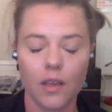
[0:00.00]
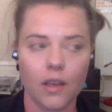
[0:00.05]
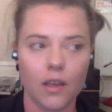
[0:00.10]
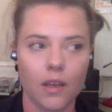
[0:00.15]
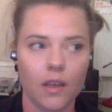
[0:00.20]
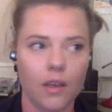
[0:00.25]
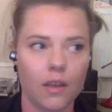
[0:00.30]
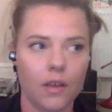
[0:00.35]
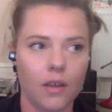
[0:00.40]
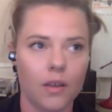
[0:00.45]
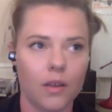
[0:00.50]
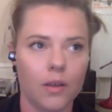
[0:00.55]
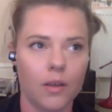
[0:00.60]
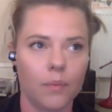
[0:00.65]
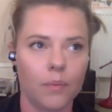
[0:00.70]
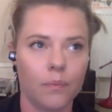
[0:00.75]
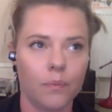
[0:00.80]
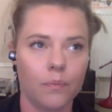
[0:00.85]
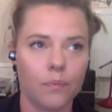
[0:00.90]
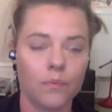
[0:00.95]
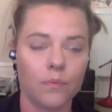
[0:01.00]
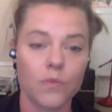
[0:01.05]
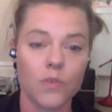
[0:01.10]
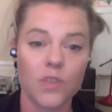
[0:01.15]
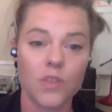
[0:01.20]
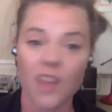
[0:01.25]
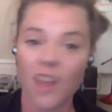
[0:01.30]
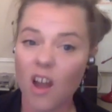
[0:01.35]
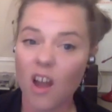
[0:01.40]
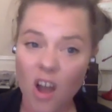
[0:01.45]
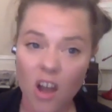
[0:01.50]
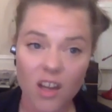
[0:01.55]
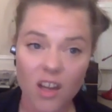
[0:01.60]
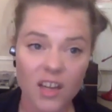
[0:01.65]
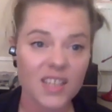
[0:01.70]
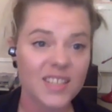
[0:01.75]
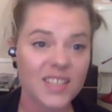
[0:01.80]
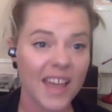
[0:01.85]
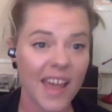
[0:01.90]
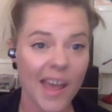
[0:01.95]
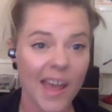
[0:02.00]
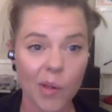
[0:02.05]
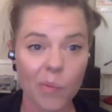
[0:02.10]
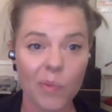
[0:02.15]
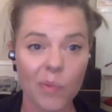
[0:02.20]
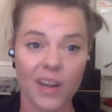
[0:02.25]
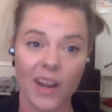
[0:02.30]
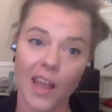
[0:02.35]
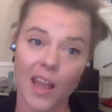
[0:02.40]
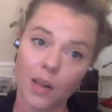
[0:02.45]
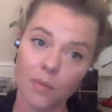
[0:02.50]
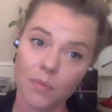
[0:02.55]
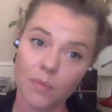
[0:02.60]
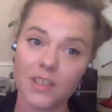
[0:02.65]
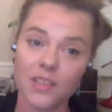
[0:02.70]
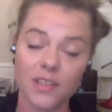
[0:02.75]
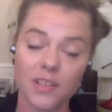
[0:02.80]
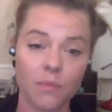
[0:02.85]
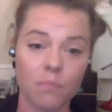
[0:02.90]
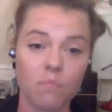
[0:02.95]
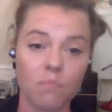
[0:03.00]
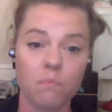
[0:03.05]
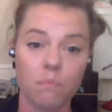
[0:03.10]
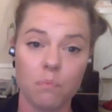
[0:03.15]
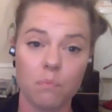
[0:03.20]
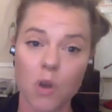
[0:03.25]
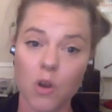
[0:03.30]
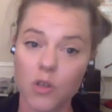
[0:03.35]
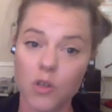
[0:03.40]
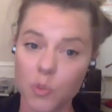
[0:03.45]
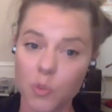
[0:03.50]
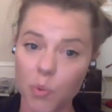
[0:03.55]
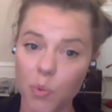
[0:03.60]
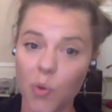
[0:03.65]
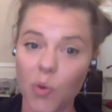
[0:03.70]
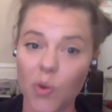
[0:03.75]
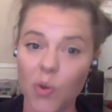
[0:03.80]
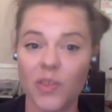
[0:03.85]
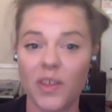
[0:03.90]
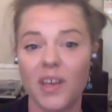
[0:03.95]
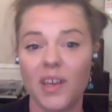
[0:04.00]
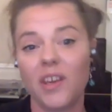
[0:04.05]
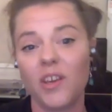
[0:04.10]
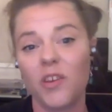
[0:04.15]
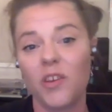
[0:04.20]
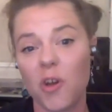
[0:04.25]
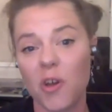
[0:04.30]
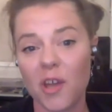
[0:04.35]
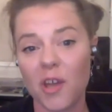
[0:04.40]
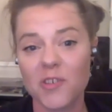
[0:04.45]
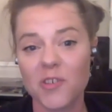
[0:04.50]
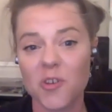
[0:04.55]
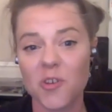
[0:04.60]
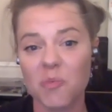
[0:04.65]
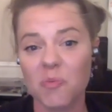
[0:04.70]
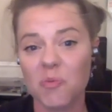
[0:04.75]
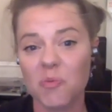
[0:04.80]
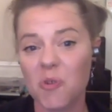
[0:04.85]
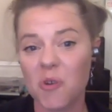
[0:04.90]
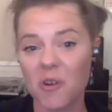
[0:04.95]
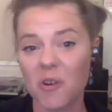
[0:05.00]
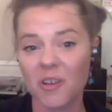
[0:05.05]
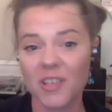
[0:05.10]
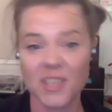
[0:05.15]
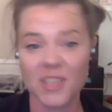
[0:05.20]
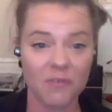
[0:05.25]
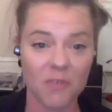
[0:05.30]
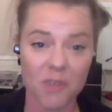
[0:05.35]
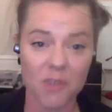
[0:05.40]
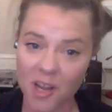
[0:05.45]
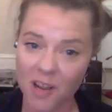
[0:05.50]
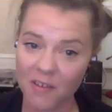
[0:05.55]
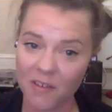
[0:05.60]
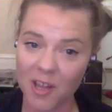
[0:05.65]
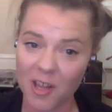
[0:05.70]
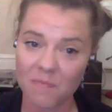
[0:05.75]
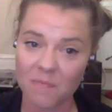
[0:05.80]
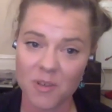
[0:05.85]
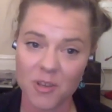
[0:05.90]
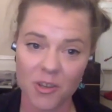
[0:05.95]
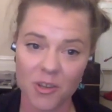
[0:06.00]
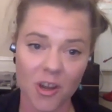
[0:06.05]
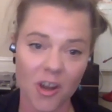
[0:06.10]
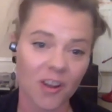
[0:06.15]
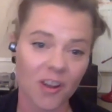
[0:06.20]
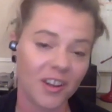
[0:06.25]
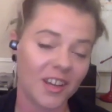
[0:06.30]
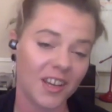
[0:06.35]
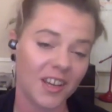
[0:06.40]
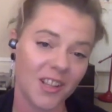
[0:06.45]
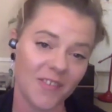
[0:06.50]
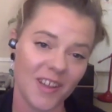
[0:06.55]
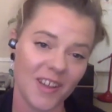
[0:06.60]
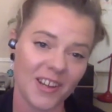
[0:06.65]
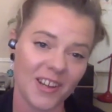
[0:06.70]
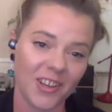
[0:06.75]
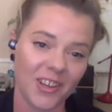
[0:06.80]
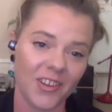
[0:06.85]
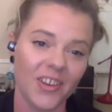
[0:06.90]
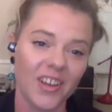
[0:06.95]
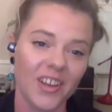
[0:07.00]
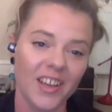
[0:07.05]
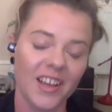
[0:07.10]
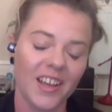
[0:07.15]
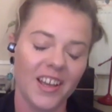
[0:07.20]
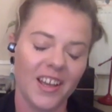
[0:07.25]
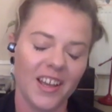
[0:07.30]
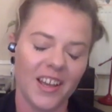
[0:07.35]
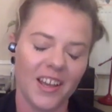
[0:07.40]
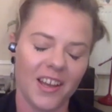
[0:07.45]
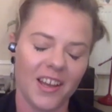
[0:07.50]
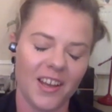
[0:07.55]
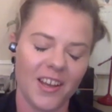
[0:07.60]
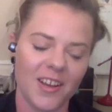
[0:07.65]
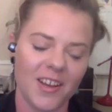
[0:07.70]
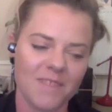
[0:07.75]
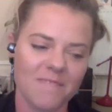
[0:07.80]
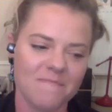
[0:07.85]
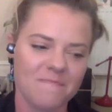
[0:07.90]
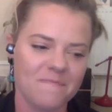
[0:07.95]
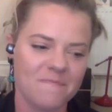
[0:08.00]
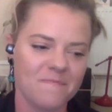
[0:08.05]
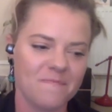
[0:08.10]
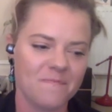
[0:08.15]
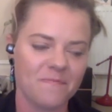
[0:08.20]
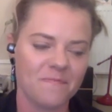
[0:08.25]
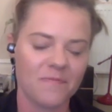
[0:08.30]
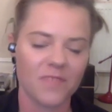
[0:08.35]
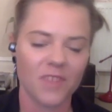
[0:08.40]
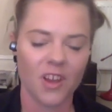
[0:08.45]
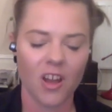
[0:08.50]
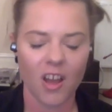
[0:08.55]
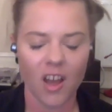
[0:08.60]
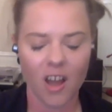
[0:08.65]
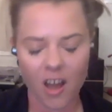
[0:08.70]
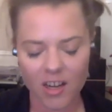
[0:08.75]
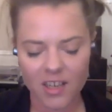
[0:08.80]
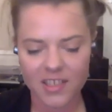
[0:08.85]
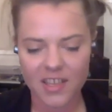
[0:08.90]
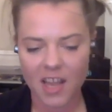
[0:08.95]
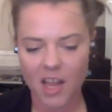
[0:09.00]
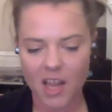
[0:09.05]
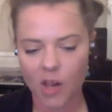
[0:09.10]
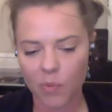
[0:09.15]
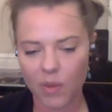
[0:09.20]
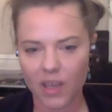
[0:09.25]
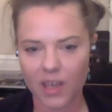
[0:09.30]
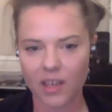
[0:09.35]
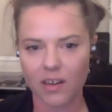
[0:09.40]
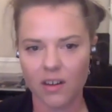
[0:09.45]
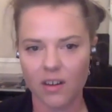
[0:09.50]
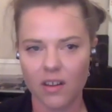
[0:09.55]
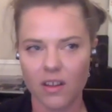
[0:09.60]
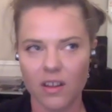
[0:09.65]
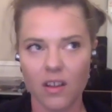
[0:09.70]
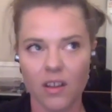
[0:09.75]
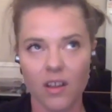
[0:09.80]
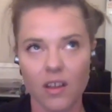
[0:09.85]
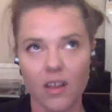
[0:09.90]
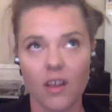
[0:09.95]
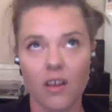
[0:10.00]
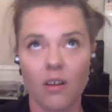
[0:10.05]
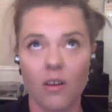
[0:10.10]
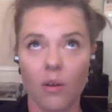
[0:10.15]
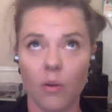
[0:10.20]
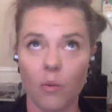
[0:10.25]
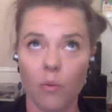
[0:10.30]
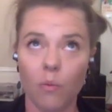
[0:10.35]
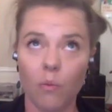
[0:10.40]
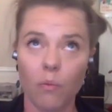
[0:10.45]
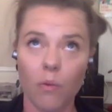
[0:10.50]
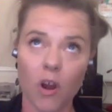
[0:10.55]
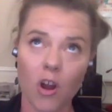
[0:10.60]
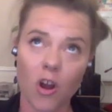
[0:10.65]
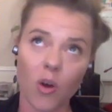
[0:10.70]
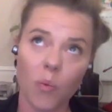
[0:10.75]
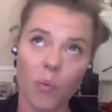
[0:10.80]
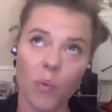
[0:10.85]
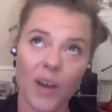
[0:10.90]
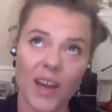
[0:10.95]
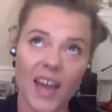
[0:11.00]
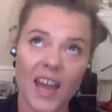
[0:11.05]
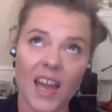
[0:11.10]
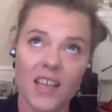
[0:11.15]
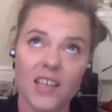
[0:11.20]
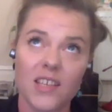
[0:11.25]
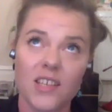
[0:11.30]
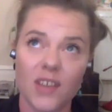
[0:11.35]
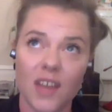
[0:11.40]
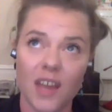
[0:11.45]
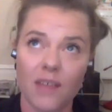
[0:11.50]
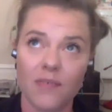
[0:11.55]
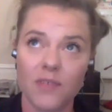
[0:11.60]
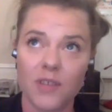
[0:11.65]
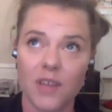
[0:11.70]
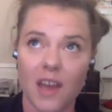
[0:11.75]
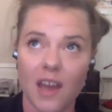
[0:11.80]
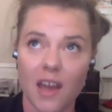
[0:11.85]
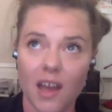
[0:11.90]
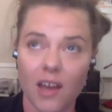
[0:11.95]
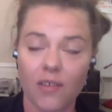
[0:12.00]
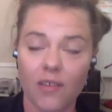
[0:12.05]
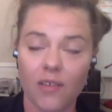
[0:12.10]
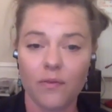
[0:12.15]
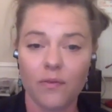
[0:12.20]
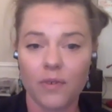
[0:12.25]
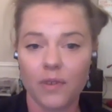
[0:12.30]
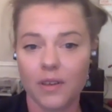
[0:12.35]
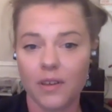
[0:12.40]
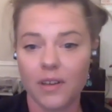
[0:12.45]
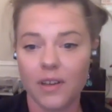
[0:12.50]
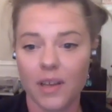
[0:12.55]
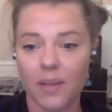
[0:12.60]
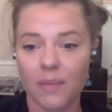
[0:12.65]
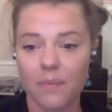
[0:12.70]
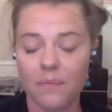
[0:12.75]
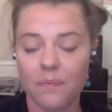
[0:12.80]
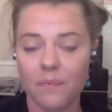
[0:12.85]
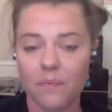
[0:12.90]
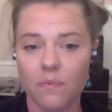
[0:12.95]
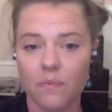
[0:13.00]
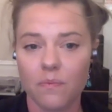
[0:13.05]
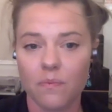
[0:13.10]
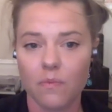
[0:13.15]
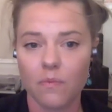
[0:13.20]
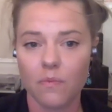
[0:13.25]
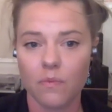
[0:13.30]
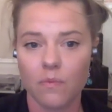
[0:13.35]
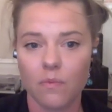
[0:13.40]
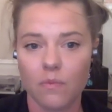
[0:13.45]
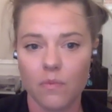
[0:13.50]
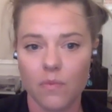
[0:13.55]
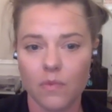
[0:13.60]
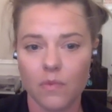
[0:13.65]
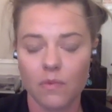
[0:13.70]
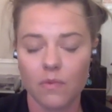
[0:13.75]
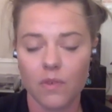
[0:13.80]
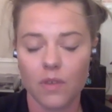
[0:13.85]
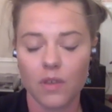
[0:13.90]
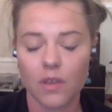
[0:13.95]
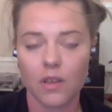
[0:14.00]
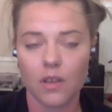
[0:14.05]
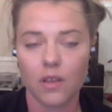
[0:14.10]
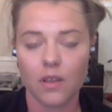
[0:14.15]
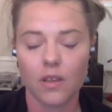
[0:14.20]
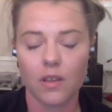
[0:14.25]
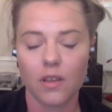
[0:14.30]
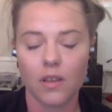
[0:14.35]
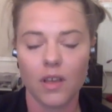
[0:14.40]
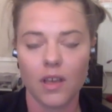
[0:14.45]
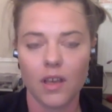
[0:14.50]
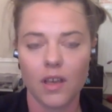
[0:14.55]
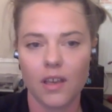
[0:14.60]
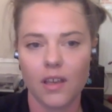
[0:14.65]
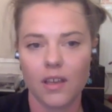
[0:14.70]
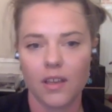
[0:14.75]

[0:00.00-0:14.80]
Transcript: Um, so yeah, harness, helmet. Helmet is the most important thing, you know. That's number one, because if you don't have a helmet, you can't get in the venue. Um, harness, helmet, rope, I guess, you have to have, and um, yeah.